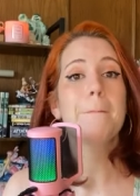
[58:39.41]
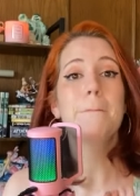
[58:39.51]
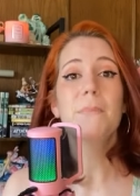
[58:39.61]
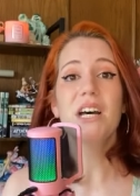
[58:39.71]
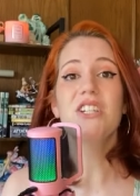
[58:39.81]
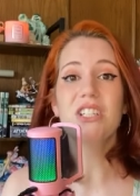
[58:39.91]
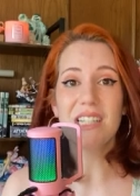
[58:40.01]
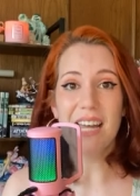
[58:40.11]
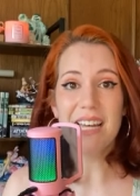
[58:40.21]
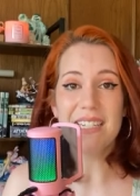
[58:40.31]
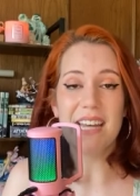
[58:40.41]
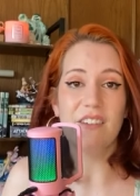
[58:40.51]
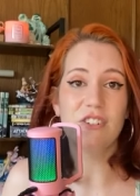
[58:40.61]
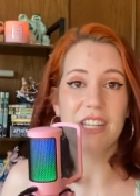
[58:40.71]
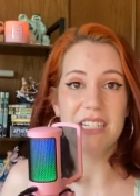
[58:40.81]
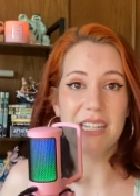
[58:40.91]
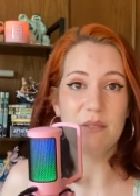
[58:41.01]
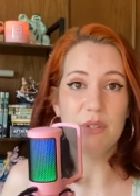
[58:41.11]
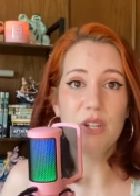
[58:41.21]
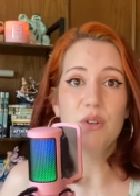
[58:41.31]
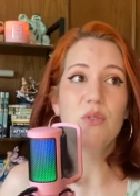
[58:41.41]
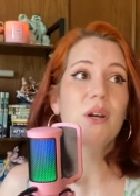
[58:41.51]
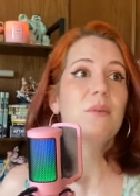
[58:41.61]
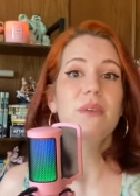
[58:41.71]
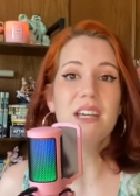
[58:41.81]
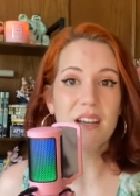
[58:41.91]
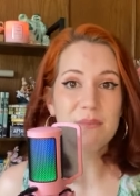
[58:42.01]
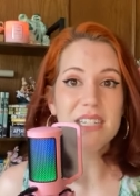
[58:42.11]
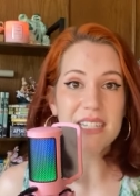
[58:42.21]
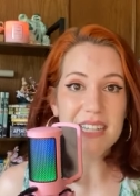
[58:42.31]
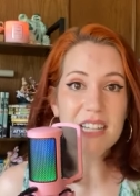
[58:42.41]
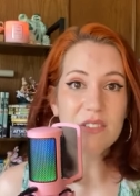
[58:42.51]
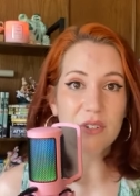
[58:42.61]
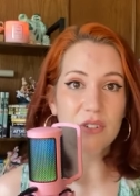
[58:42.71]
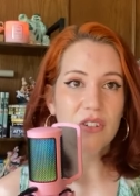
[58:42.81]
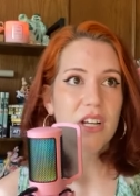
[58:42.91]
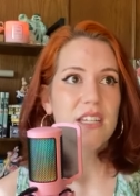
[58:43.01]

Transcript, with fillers: much less after they debut become successful,